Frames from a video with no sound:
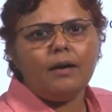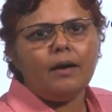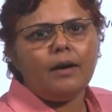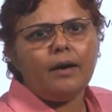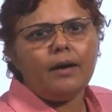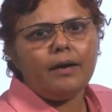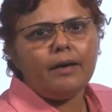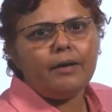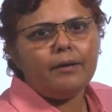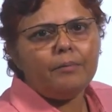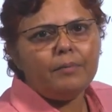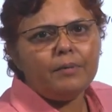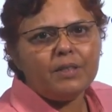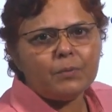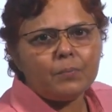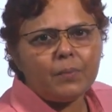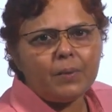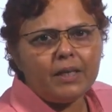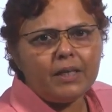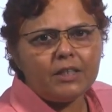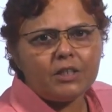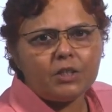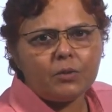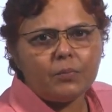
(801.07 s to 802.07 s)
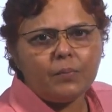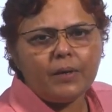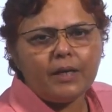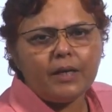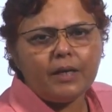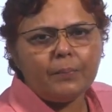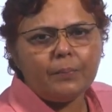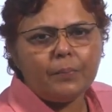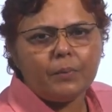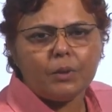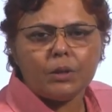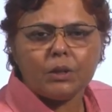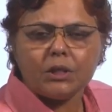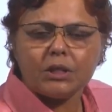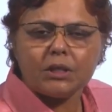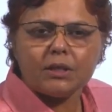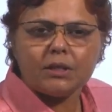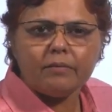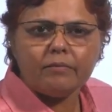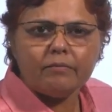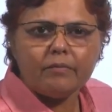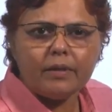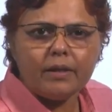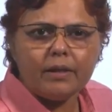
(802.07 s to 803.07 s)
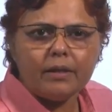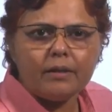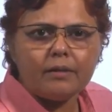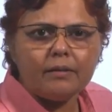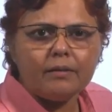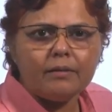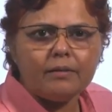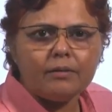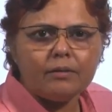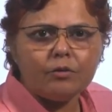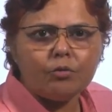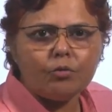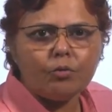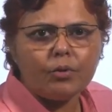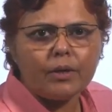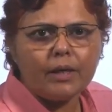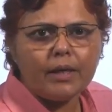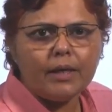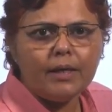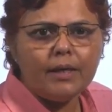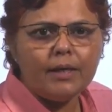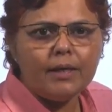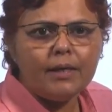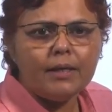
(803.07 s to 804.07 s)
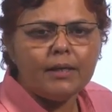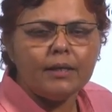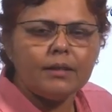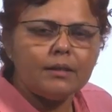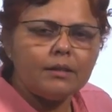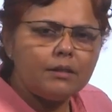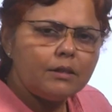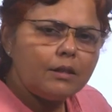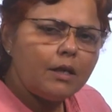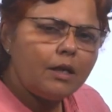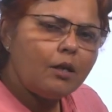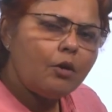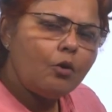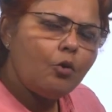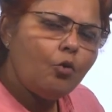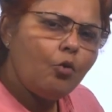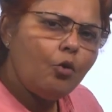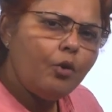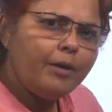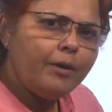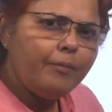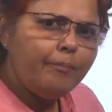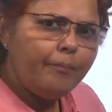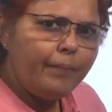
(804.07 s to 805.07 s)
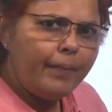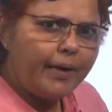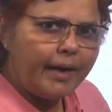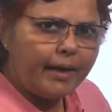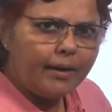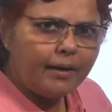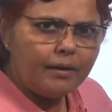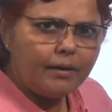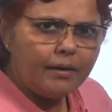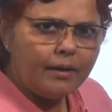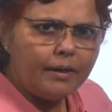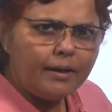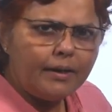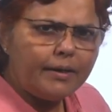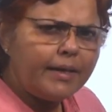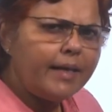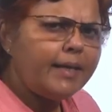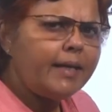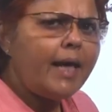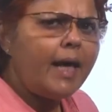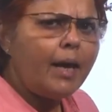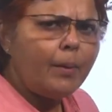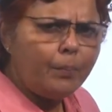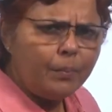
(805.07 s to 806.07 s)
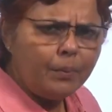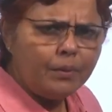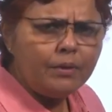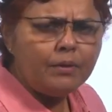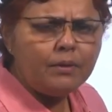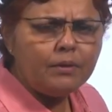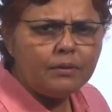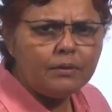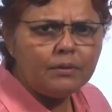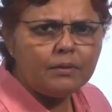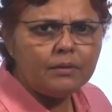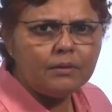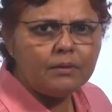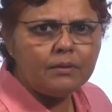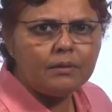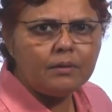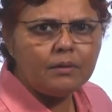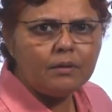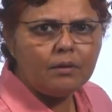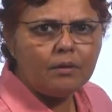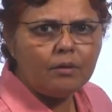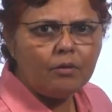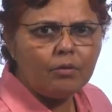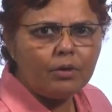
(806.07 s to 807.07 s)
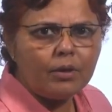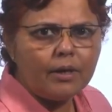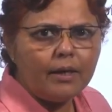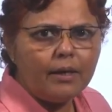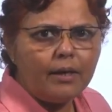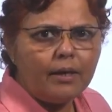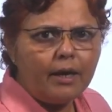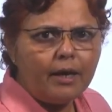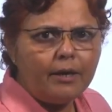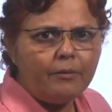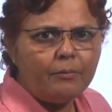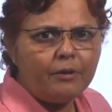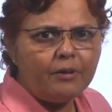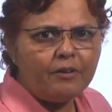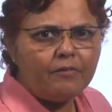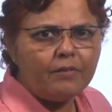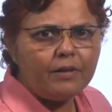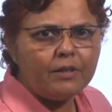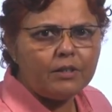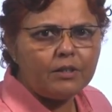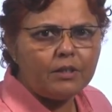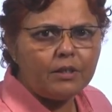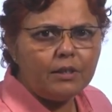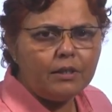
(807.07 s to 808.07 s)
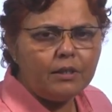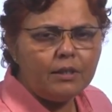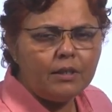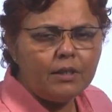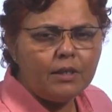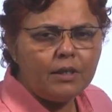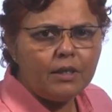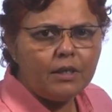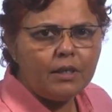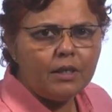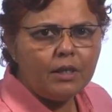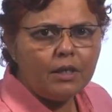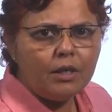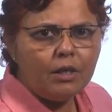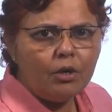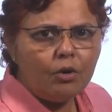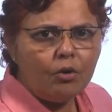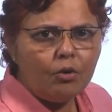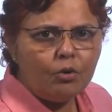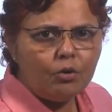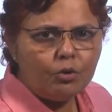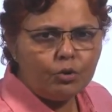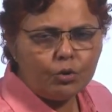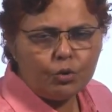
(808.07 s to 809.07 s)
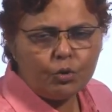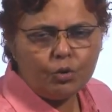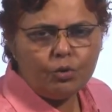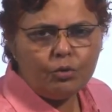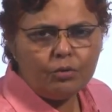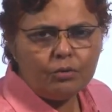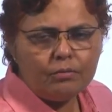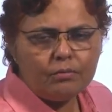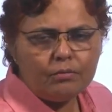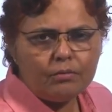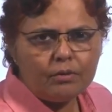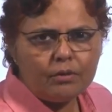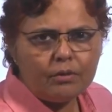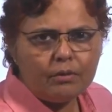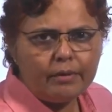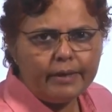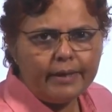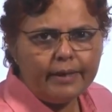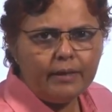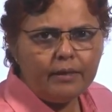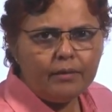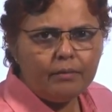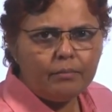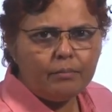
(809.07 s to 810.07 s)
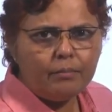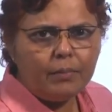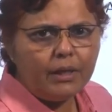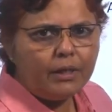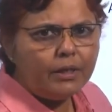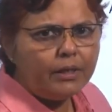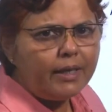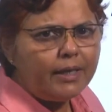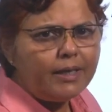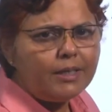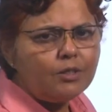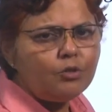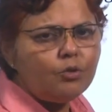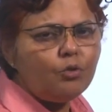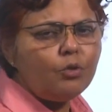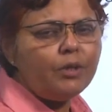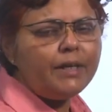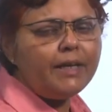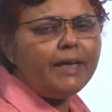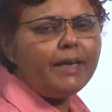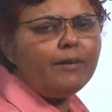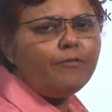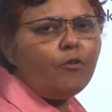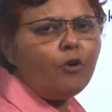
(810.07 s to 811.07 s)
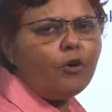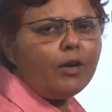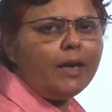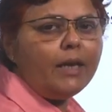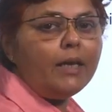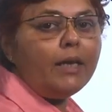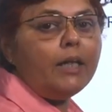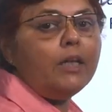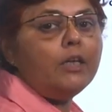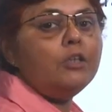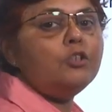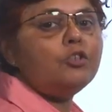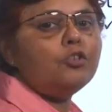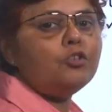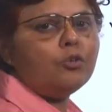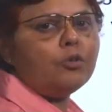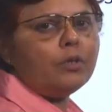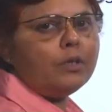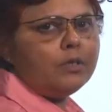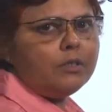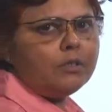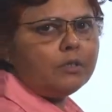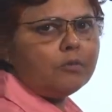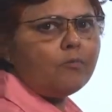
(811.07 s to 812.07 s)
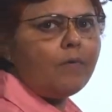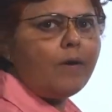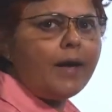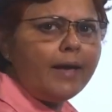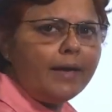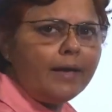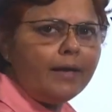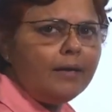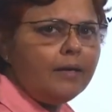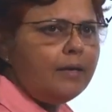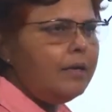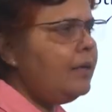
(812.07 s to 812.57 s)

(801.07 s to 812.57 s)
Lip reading: I misplaced my purse somewhere. Okay, these are low impact. It can happen. Okay, high frequency also, right? But there is no need for an insurance. Why?